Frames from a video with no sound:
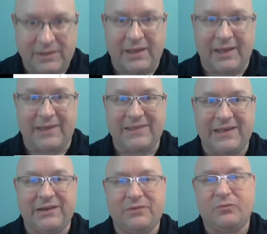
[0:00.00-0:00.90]
And
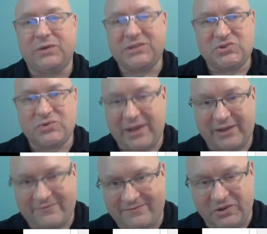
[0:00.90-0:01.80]
then once you
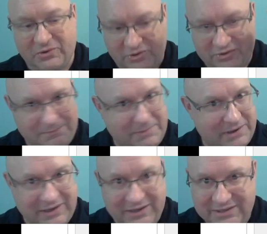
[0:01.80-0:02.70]
have your
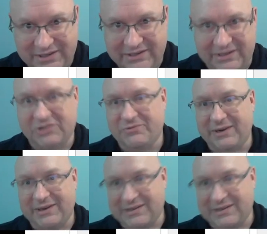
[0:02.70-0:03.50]
debugging done and you're ready to